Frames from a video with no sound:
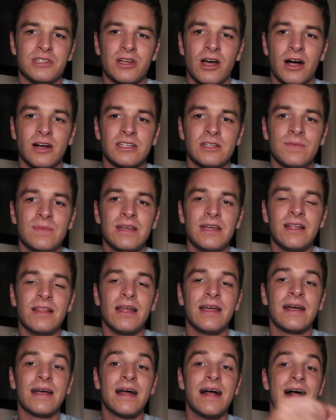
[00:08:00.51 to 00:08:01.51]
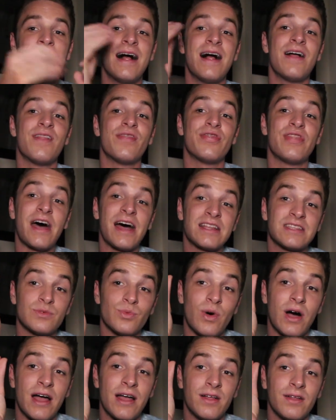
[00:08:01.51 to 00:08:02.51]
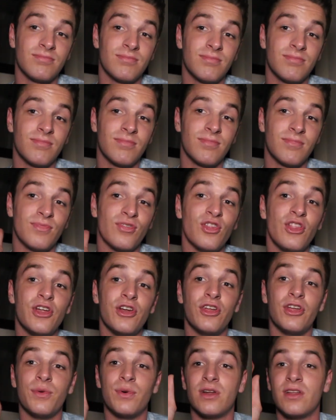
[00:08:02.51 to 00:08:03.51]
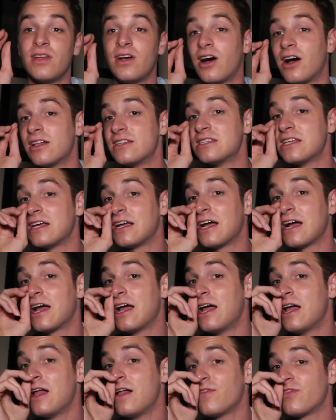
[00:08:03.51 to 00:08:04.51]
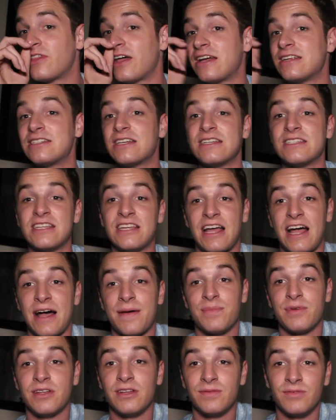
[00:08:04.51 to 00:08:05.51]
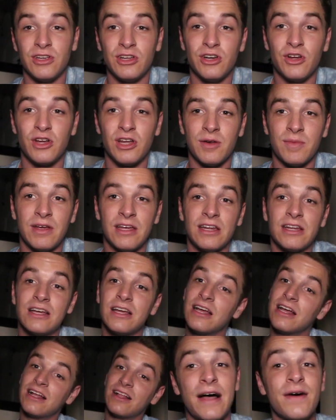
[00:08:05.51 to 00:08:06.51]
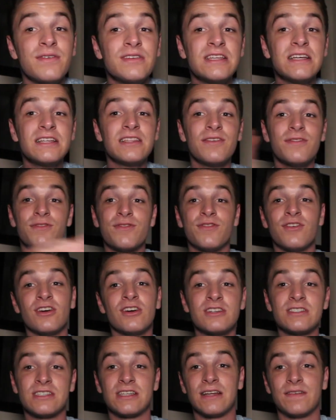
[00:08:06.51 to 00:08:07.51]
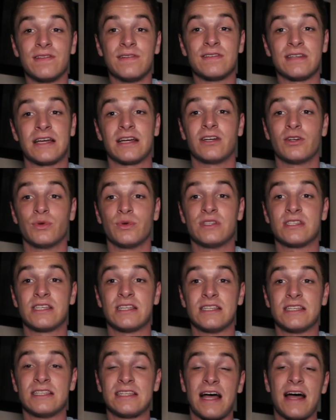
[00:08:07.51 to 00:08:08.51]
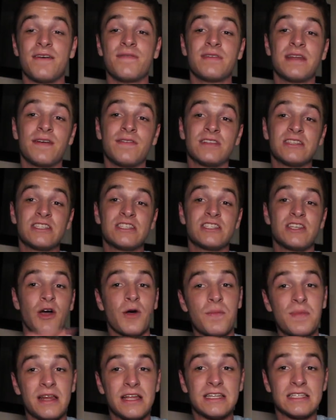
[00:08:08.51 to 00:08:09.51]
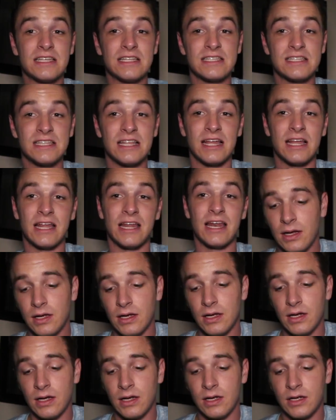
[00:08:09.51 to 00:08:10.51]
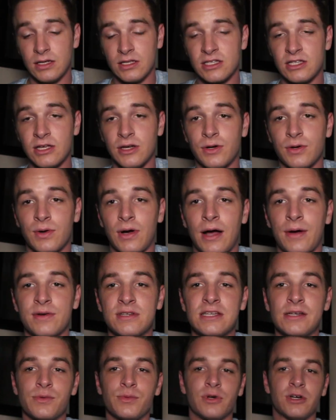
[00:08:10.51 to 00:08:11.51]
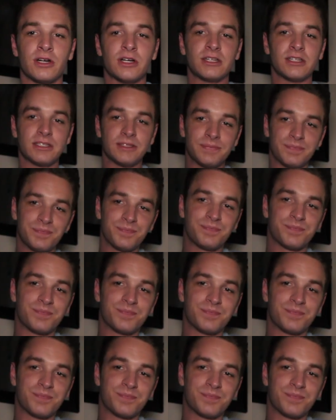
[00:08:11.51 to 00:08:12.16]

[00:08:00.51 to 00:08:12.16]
and talked to me, like, that's wild. Literally, what are the odds? Like, that doesn't happen, you know what I mean? That was, like, the first of the psychic coincidences. I've been having so many since then. So, I was at work.